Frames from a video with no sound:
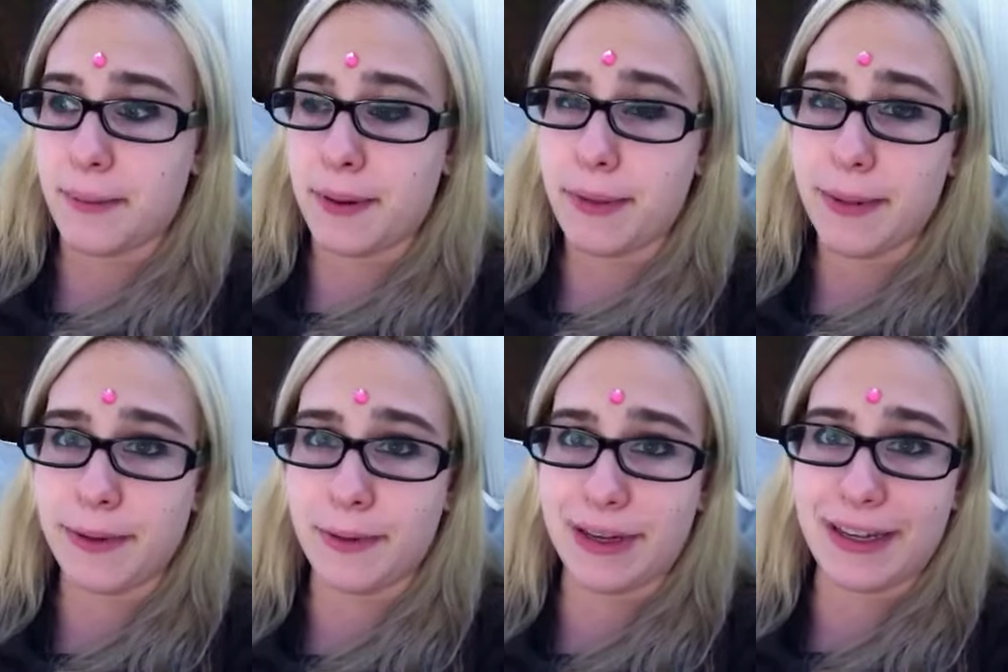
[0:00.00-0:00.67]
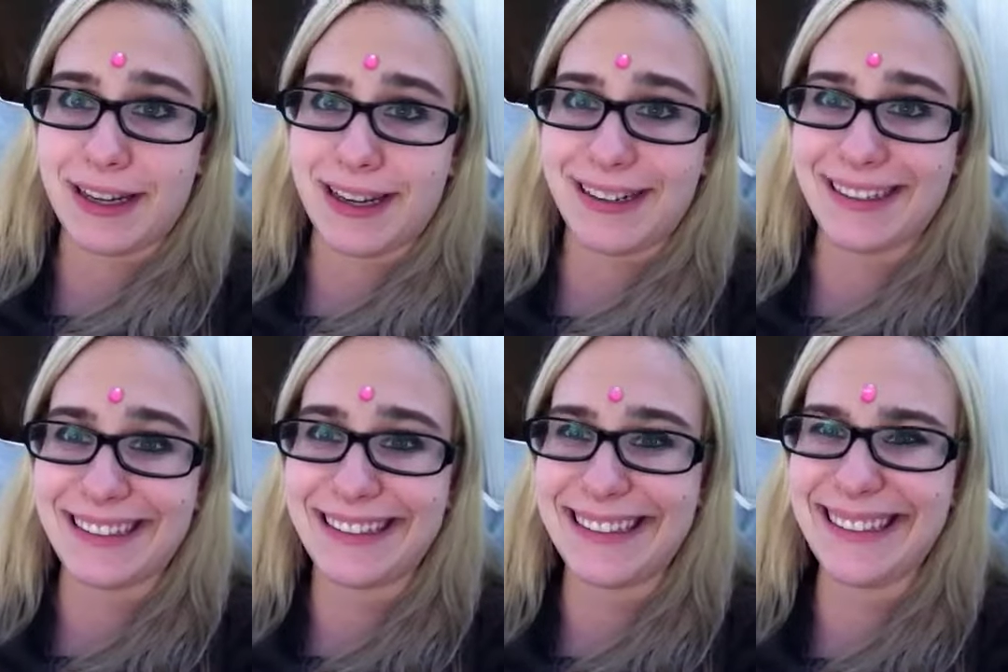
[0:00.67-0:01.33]
Maybe one day.
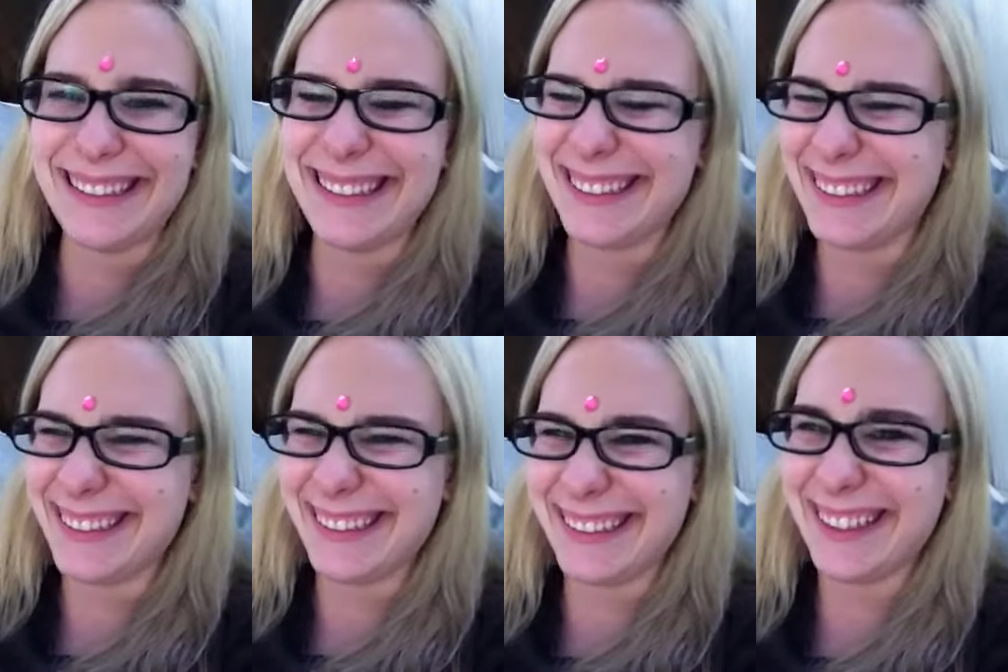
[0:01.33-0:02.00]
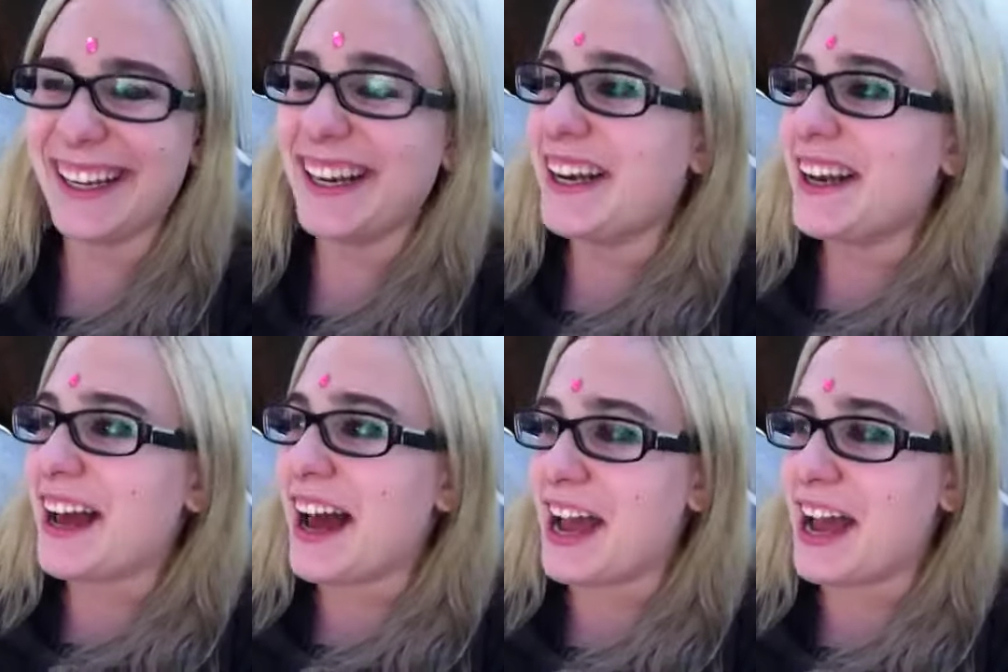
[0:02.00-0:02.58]
I